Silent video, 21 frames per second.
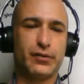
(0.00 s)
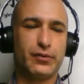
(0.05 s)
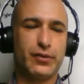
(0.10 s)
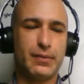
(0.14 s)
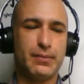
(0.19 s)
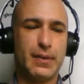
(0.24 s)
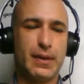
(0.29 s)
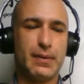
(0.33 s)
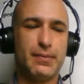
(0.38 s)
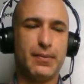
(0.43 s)

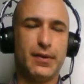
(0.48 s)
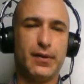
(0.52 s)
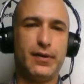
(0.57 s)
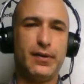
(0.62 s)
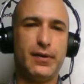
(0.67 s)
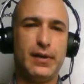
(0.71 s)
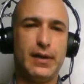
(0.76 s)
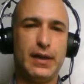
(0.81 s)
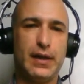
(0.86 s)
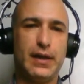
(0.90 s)

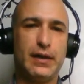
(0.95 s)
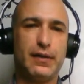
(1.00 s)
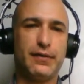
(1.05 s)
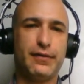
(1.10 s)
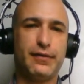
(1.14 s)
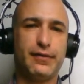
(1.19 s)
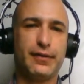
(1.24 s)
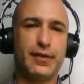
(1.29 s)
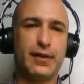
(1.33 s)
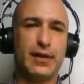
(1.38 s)
Remember,
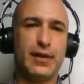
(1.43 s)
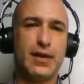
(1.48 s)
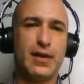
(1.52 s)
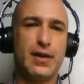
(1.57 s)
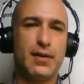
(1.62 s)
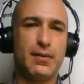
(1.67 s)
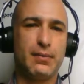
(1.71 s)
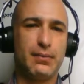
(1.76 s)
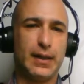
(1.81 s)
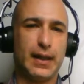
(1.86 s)
if
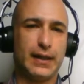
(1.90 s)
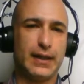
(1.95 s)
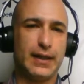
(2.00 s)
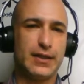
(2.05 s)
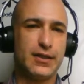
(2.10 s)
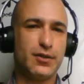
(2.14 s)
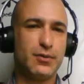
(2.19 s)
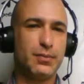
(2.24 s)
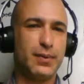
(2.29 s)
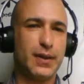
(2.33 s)
black
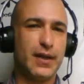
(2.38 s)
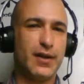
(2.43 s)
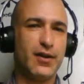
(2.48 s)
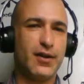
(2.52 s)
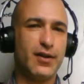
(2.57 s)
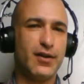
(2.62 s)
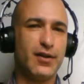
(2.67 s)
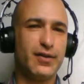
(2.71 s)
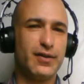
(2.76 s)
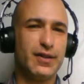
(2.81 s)
gets to play here,